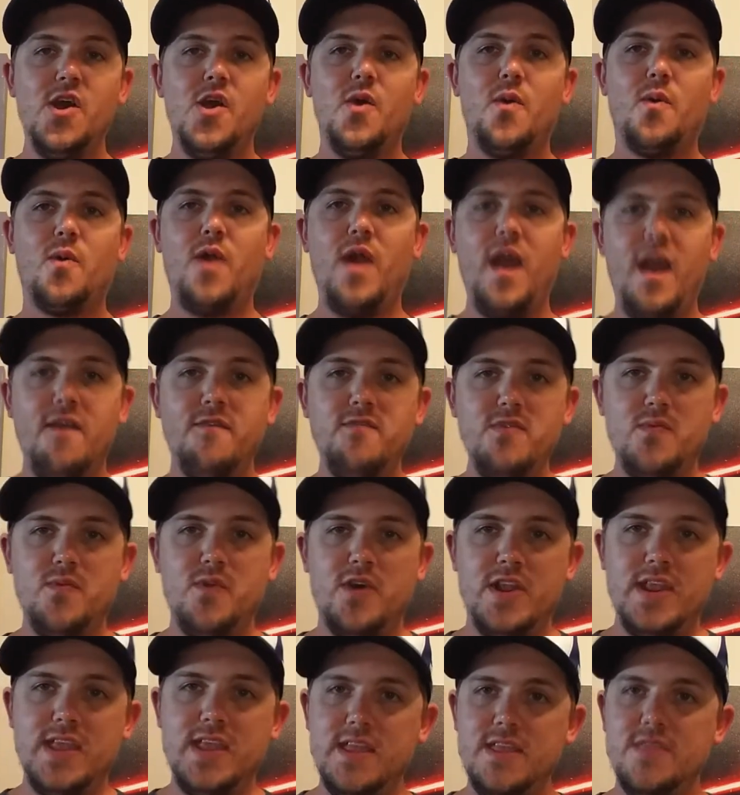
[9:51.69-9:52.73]
where
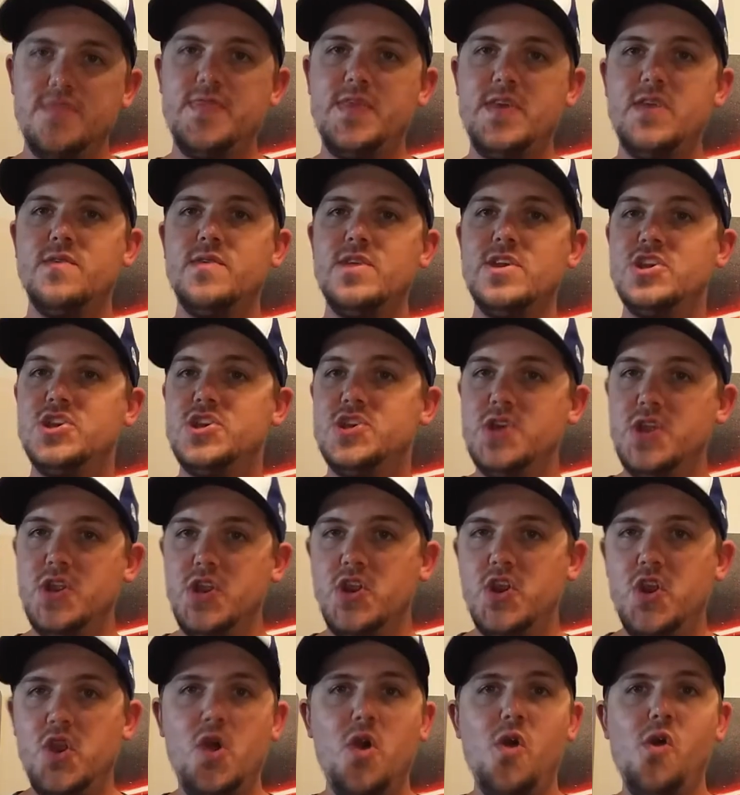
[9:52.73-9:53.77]
everyone in theory should
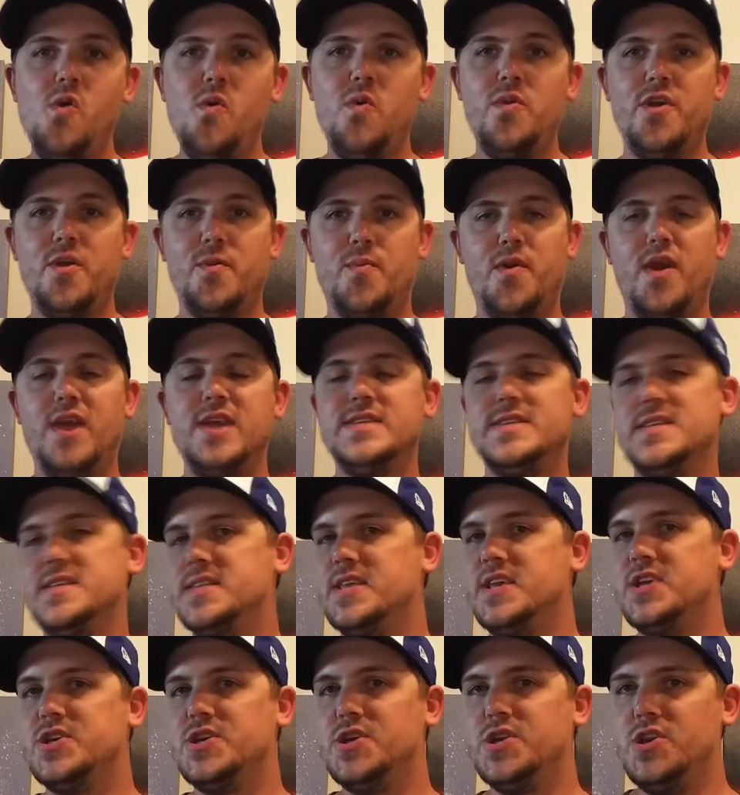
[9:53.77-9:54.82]
know their prices,
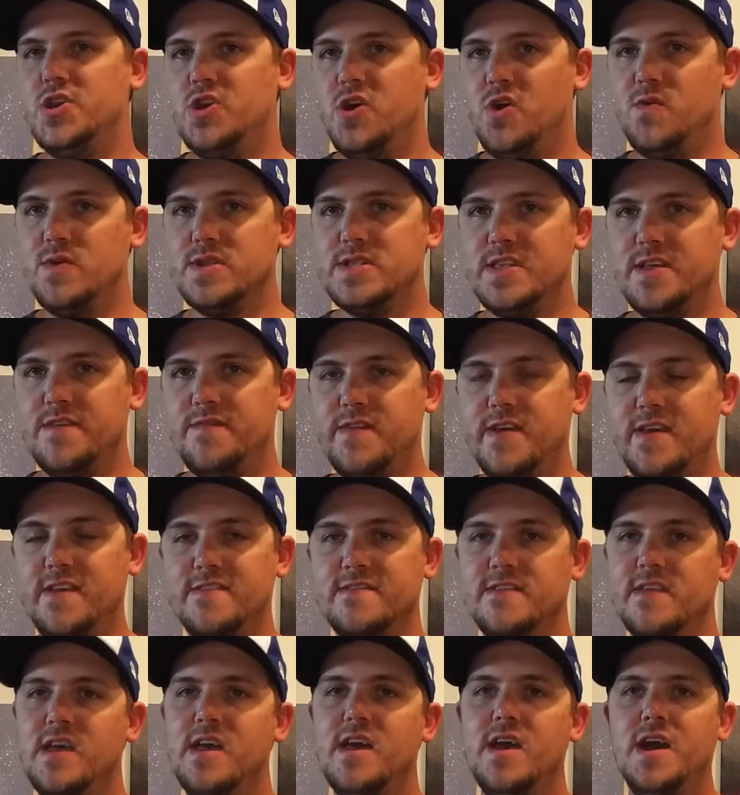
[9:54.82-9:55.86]
they should know what stuff
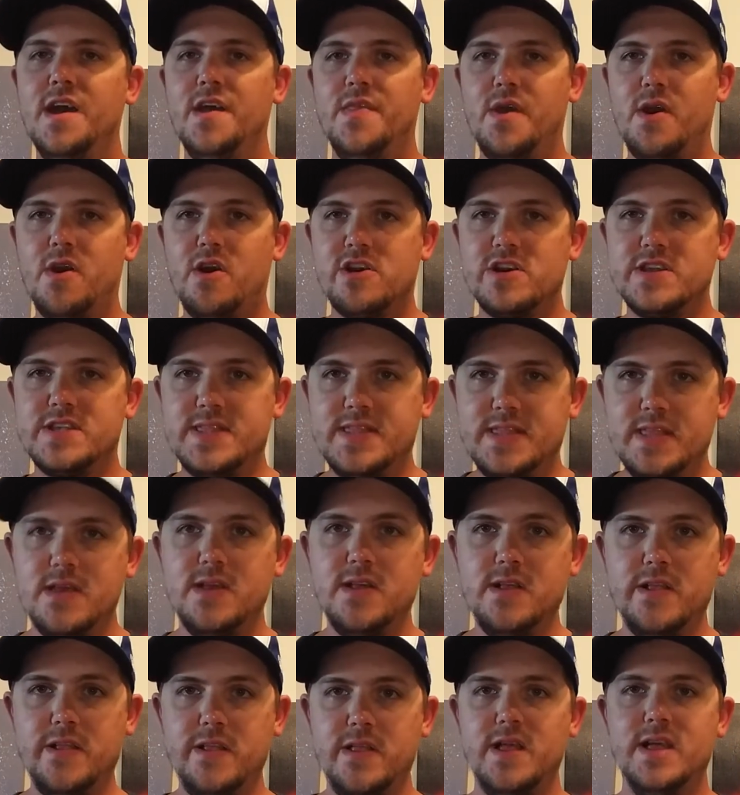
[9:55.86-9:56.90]
is, there are
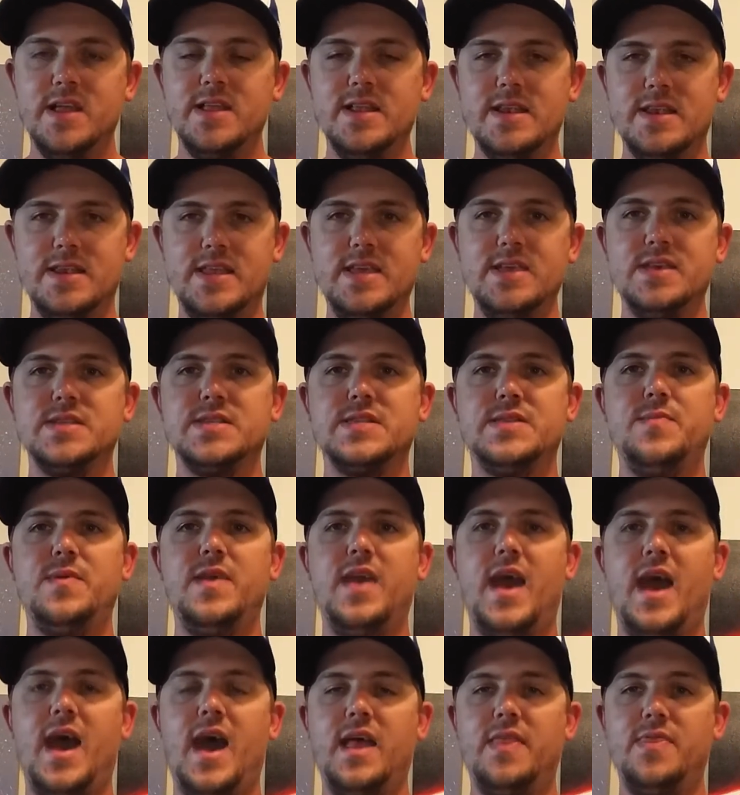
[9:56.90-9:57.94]
still deals to be
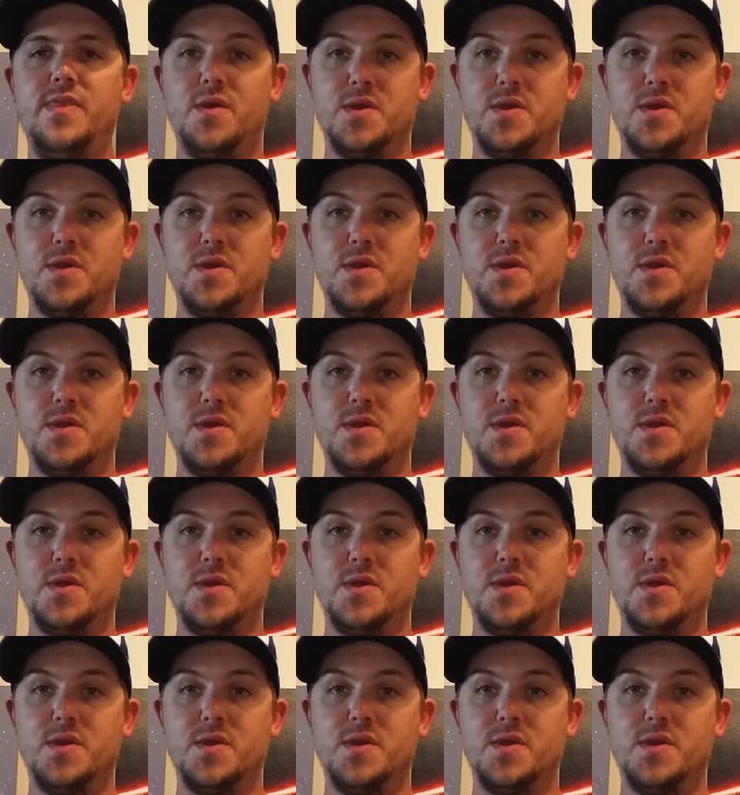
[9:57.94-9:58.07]
had.